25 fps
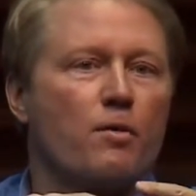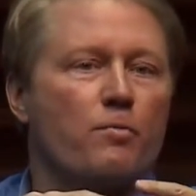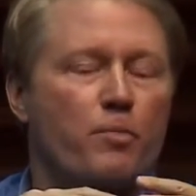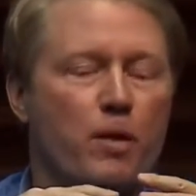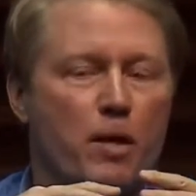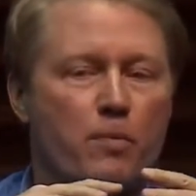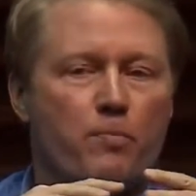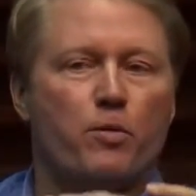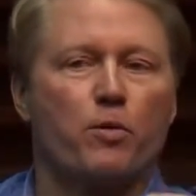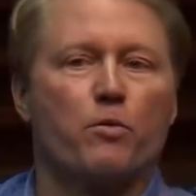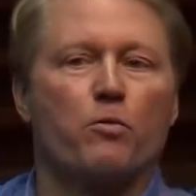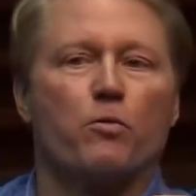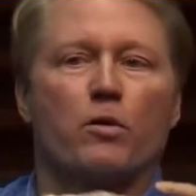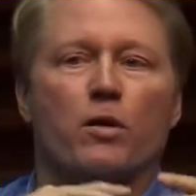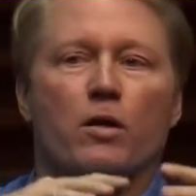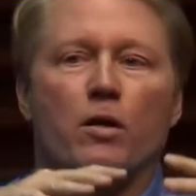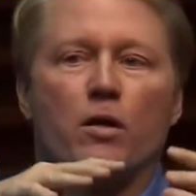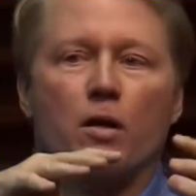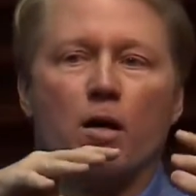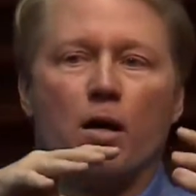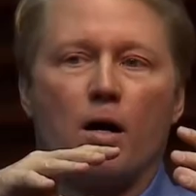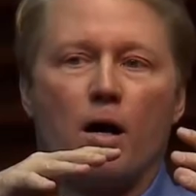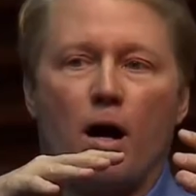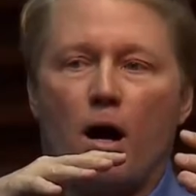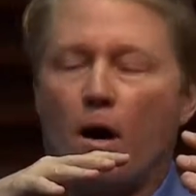People were
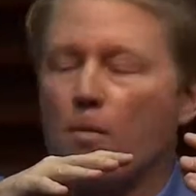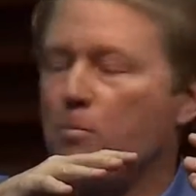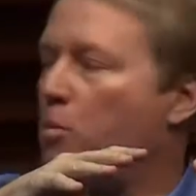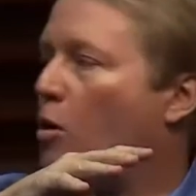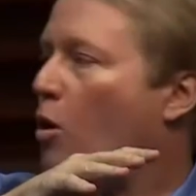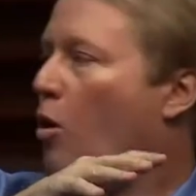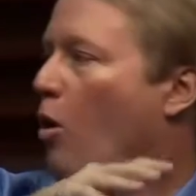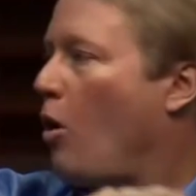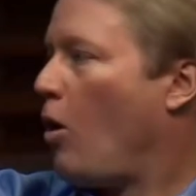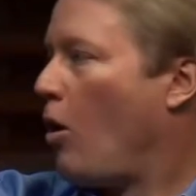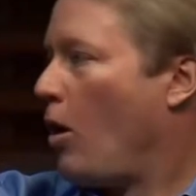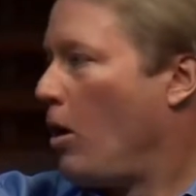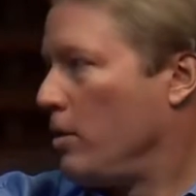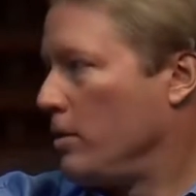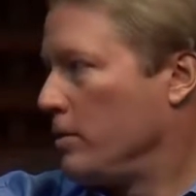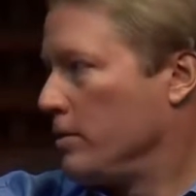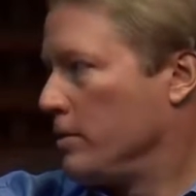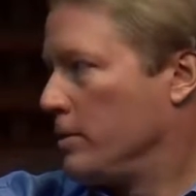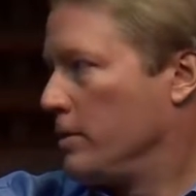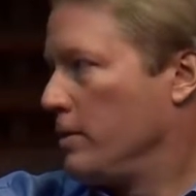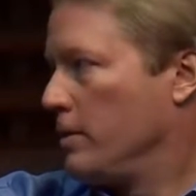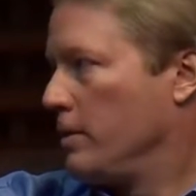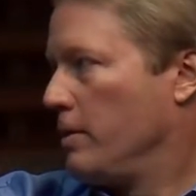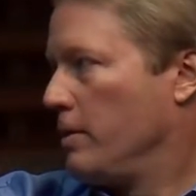appalled